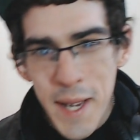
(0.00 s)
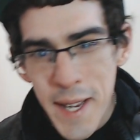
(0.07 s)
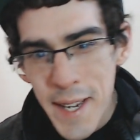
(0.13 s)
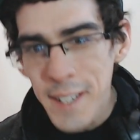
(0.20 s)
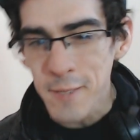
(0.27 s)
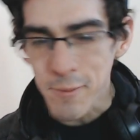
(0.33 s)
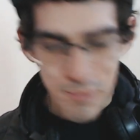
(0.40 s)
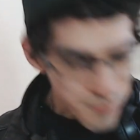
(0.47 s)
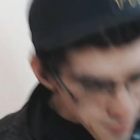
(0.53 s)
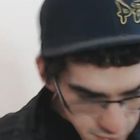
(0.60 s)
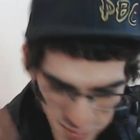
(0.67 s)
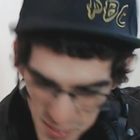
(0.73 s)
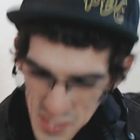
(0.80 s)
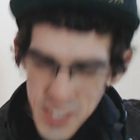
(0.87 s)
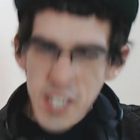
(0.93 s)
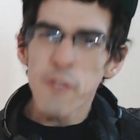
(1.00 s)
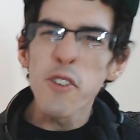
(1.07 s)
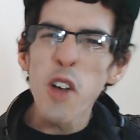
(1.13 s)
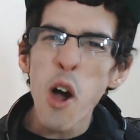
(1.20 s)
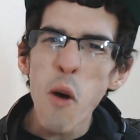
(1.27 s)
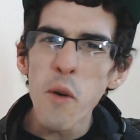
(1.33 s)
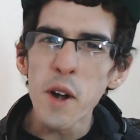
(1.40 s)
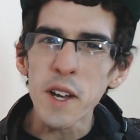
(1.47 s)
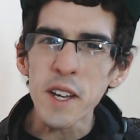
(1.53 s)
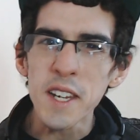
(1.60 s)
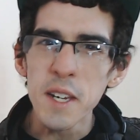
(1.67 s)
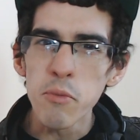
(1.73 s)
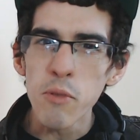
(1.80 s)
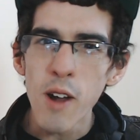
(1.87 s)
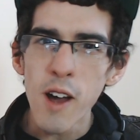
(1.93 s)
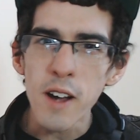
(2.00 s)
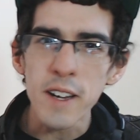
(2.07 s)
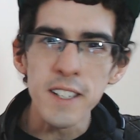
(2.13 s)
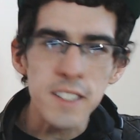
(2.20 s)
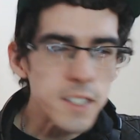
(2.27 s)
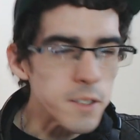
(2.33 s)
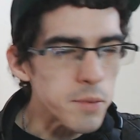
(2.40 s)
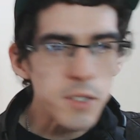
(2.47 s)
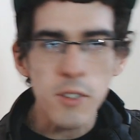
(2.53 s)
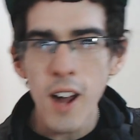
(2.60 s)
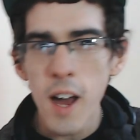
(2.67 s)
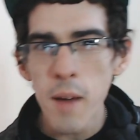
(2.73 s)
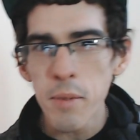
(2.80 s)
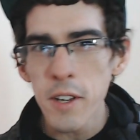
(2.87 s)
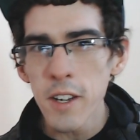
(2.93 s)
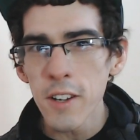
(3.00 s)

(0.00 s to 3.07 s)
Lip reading: And if y'all want to keep rocking and subscribe here to the